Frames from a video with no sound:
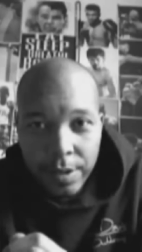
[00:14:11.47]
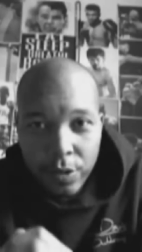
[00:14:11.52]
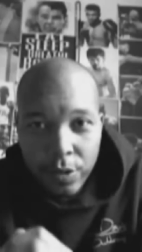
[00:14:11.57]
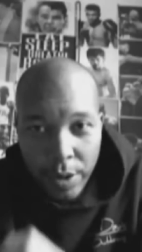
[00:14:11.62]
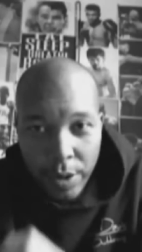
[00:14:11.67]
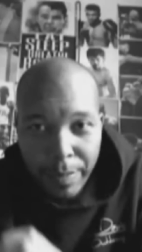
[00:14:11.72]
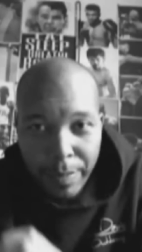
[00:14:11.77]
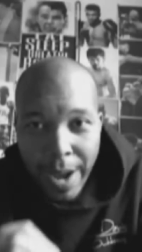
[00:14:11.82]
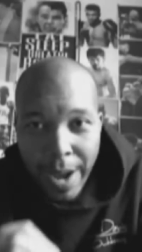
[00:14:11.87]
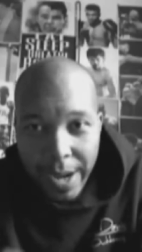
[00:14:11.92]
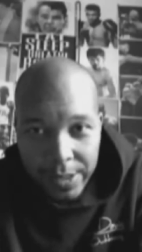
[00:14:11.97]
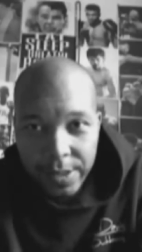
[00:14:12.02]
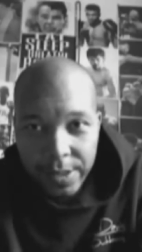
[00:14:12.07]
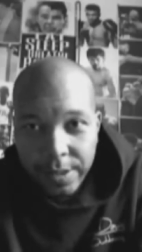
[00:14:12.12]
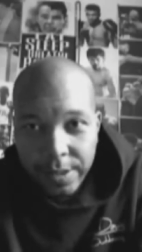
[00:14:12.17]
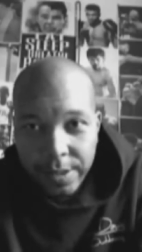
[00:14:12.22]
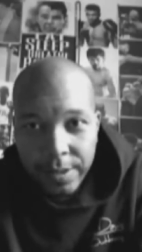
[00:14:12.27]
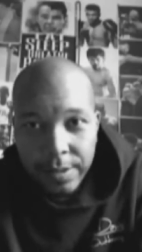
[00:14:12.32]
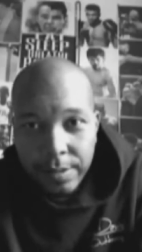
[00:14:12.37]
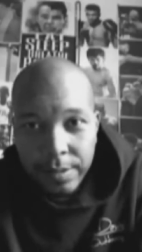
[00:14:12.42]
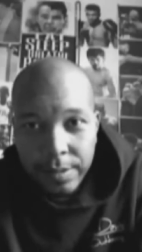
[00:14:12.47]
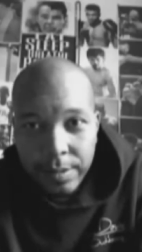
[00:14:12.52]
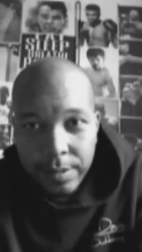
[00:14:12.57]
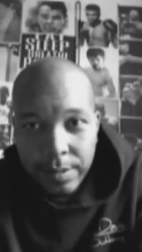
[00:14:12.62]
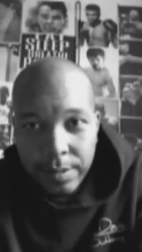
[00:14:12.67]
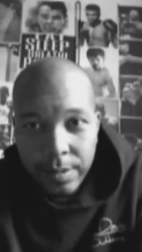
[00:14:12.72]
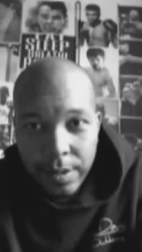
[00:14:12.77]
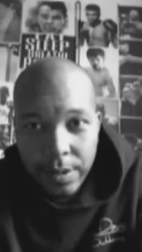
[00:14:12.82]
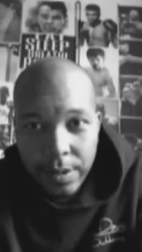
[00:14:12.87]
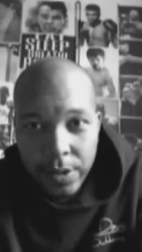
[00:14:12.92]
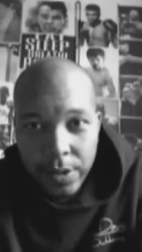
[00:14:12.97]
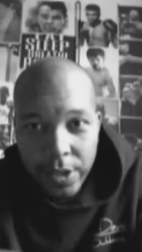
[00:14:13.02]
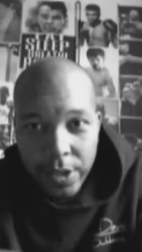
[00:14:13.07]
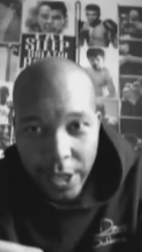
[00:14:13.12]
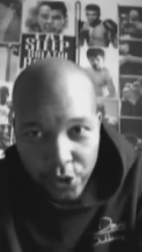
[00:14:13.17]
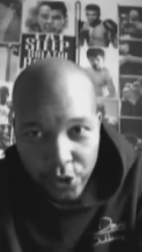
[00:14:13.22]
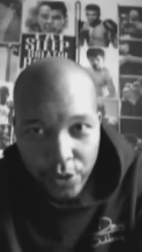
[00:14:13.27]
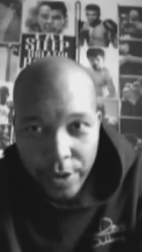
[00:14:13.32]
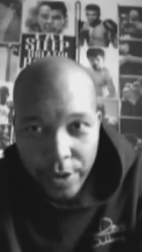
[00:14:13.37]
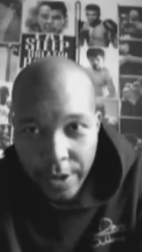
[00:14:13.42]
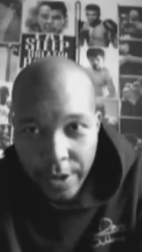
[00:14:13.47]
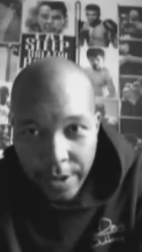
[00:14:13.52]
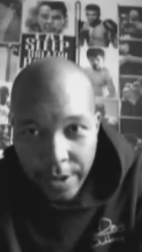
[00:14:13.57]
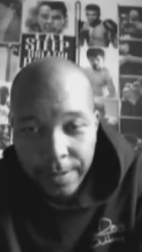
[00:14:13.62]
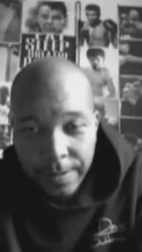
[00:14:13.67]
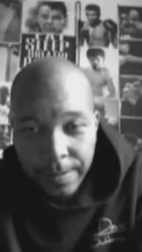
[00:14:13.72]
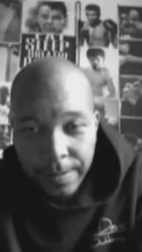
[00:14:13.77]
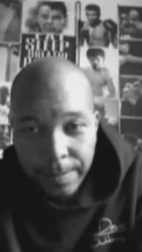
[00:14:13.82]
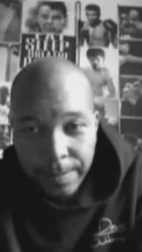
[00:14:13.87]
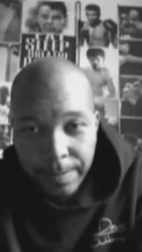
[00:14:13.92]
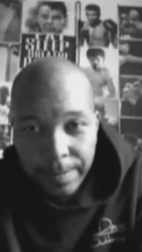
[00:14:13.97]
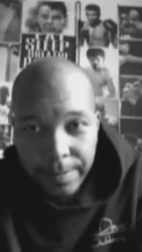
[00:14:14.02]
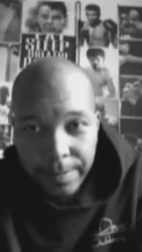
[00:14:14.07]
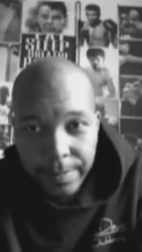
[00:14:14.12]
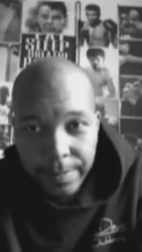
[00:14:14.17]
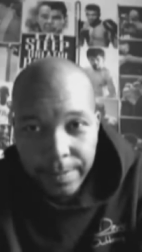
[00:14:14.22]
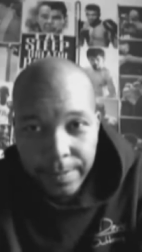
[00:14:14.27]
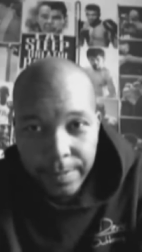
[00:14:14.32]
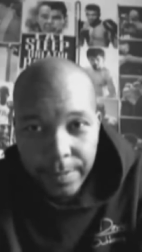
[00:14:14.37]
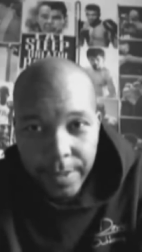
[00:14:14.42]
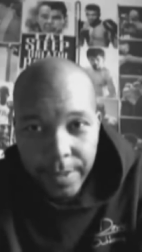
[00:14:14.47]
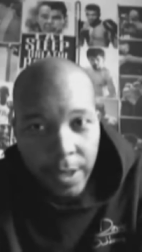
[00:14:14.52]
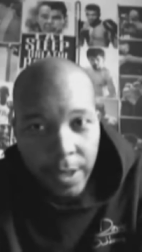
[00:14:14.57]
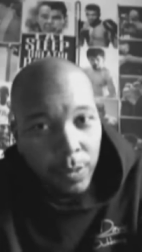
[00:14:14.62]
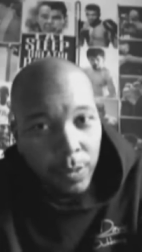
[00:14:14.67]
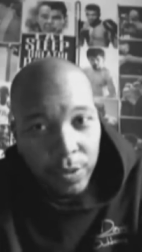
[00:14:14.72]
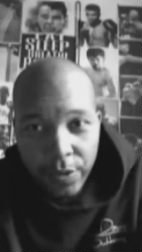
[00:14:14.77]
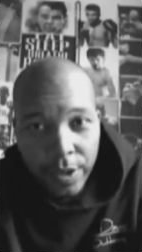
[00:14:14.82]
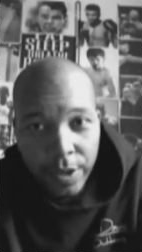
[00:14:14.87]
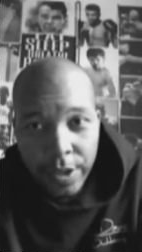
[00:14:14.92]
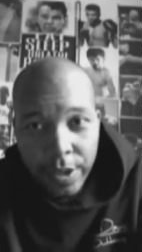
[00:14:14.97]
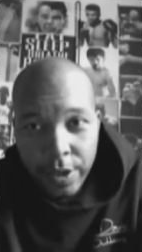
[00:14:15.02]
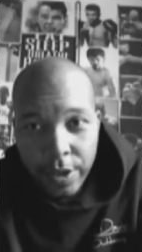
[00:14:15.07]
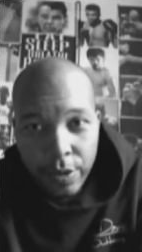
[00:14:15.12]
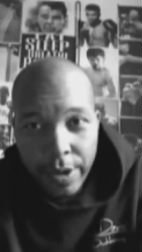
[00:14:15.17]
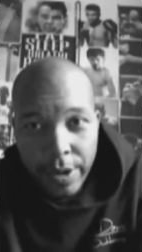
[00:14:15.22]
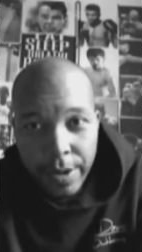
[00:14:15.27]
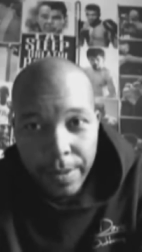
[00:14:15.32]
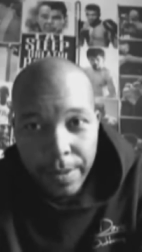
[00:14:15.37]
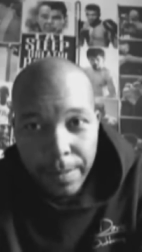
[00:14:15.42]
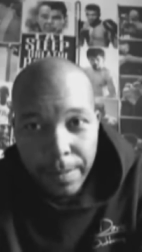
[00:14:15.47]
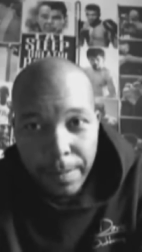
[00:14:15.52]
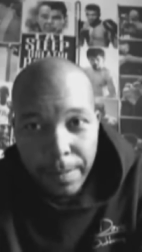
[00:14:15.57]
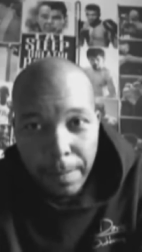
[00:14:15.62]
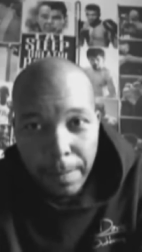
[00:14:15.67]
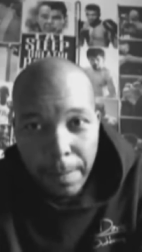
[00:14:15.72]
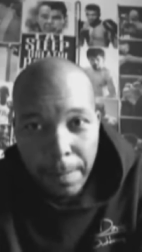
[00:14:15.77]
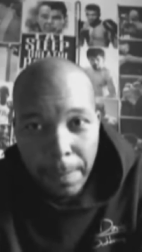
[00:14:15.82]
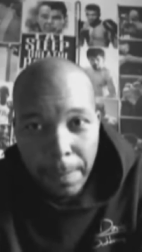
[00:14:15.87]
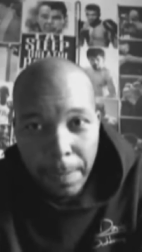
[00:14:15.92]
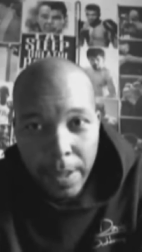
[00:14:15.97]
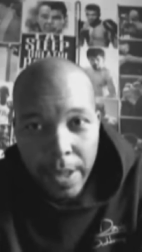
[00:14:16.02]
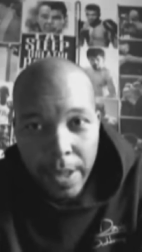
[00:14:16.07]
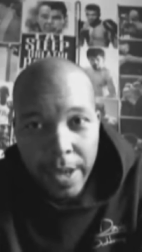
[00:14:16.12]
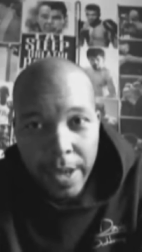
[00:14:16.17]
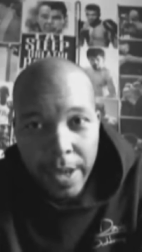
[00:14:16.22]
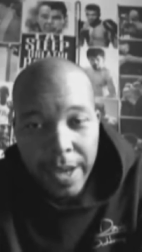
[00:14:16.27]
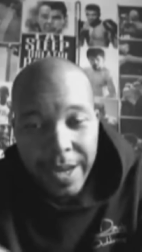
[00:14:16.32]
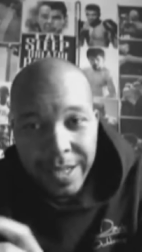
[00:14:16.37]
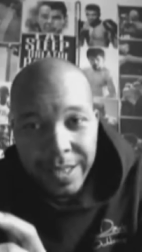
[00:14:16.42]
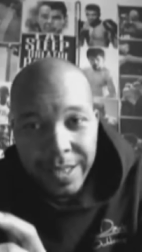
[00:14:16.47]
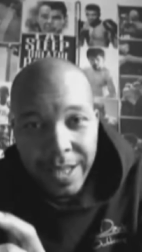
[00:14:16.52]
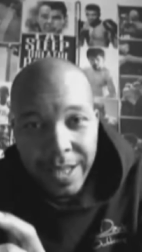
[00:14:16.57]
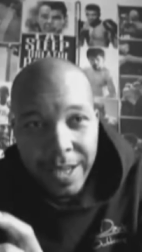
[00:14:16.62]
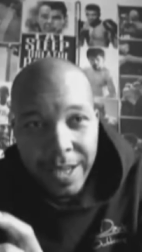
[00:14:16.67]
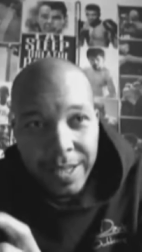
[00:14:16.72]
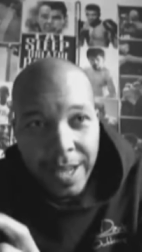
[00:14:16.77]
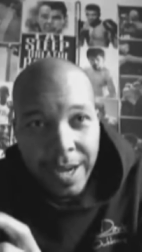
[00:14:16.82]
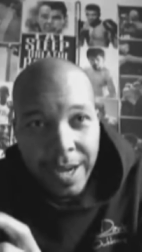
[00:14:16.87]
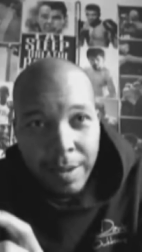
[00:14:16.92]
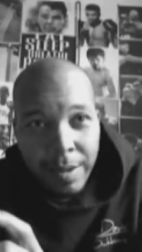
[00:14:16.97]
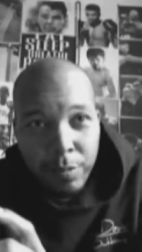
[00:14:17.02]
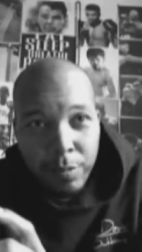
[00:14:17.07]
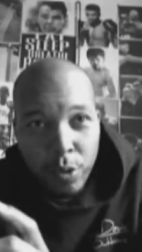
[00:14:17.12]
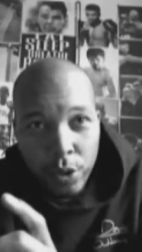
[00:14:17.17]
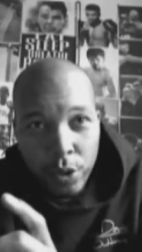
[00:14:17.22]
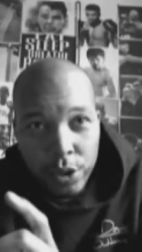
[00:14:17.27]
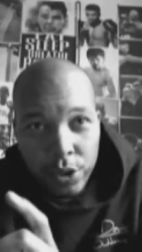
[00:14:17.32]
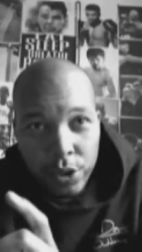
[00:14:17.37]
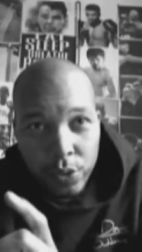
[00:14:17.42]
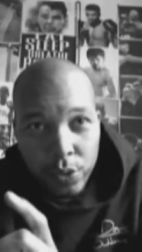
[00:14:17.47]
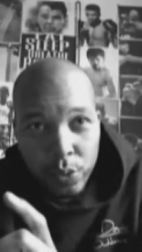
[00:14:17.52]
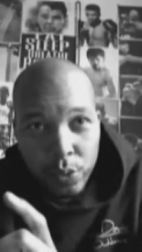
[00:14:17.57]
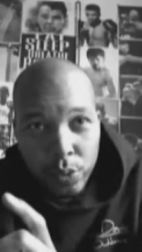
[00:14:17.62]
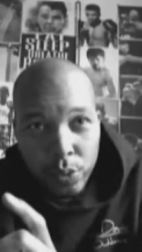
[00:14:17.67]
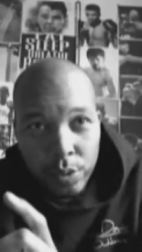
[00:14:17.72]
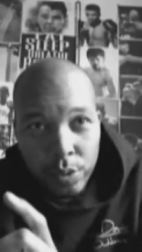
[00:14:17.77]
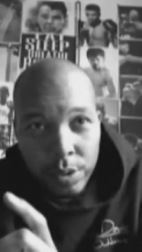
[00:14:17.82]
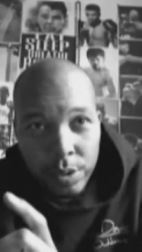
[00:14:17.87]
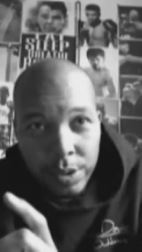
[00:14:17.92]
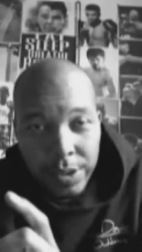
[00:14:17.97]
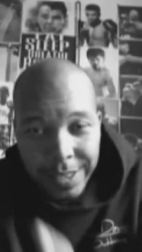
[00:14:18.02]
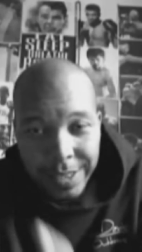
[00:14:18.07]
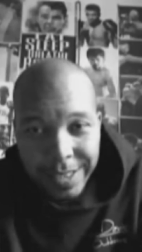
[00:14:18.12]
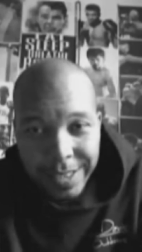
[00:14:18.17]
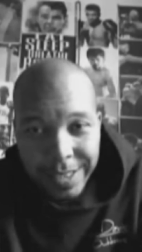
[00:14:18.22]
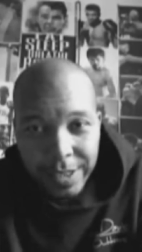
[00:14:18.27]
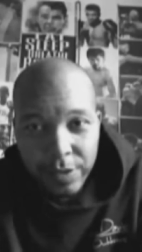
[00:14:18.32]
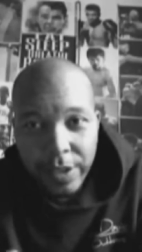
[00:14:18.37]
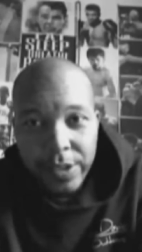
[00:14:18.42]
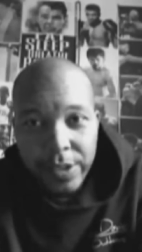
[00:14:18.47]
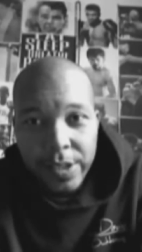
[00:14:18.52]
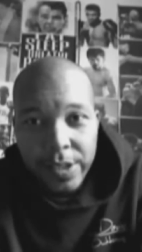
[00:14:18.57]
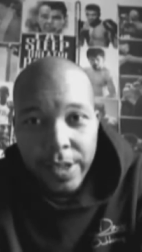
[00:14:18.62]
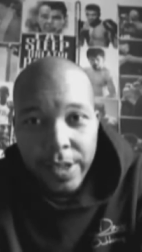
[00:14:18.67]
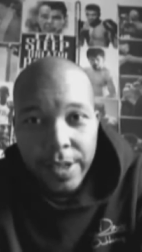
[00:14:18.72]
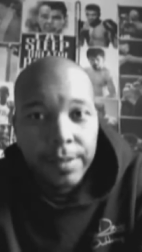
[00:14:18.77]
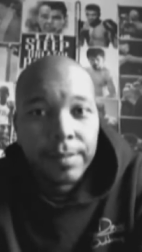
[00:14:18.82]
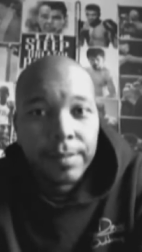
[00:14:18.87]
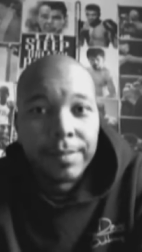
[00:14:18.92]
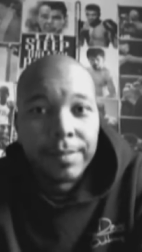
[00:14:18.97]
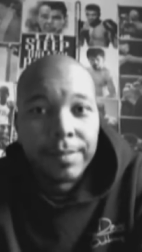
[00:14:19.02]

great boxing yesterday. It was fucking great. And I think that I'm going to see these fights again.